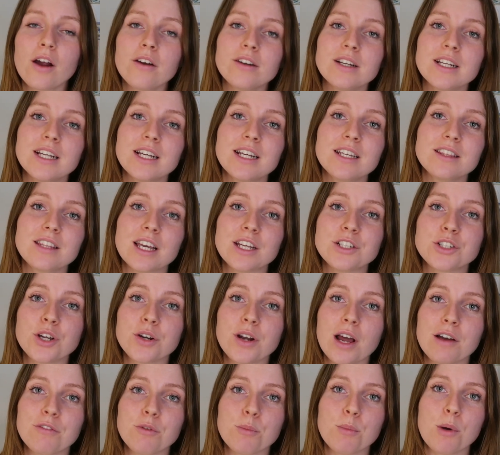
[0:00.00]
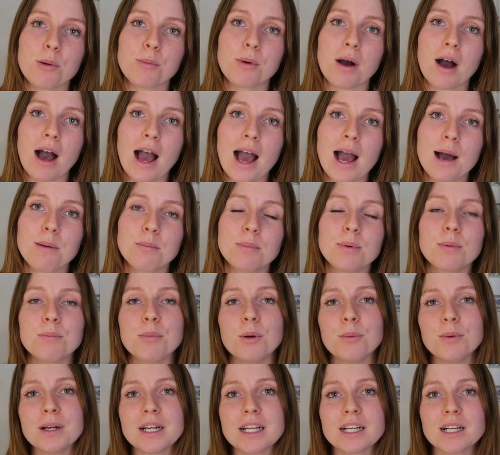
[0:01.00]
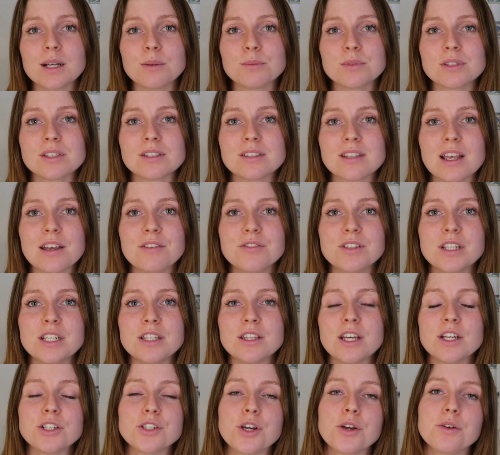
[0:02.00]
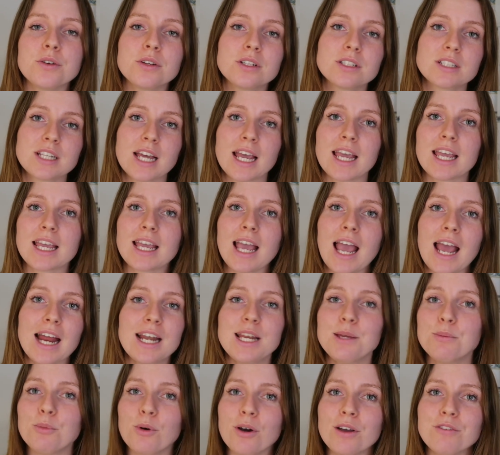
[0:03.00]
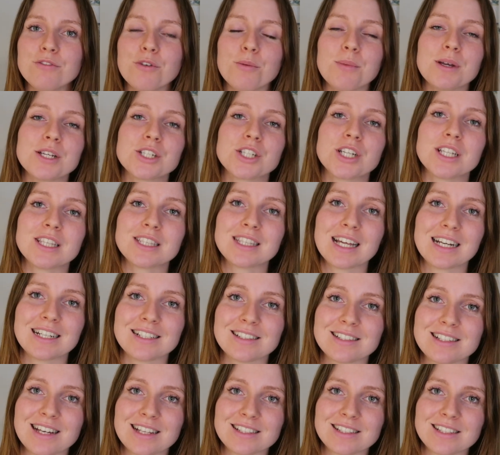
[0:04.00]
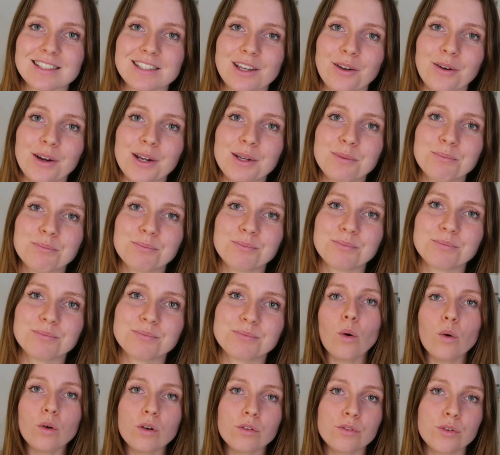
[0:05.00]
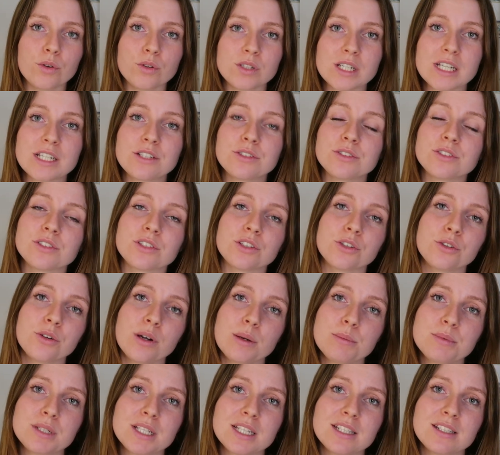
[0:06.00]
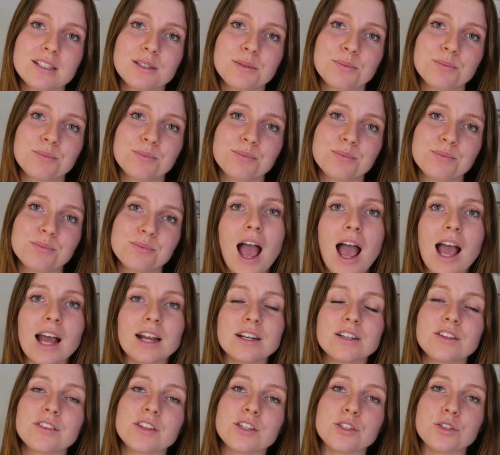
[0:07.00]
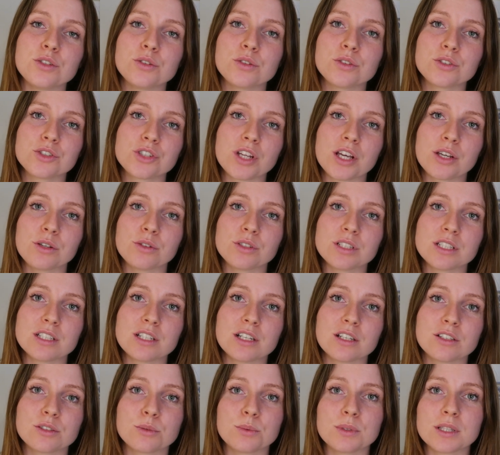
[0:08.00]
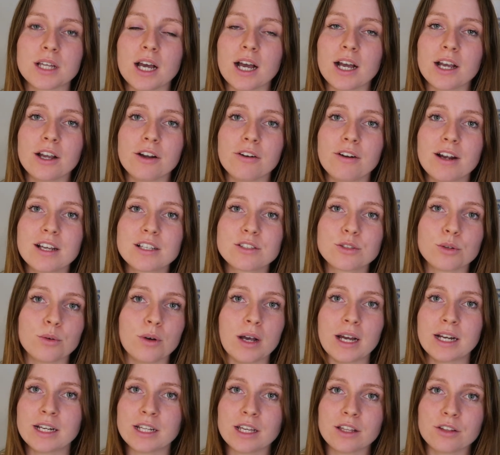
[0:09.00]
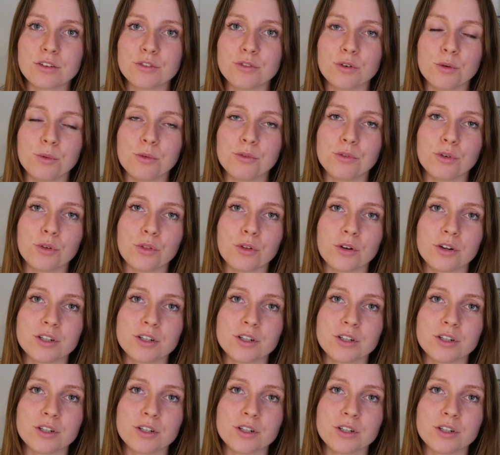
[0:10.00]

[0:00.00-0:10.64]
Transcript: Currently, they don't have a mobile app, but when it comes to safety, they don't take any more information than is necessary. All of your data is encrypted, and they do not share your details with the IRS or any other form of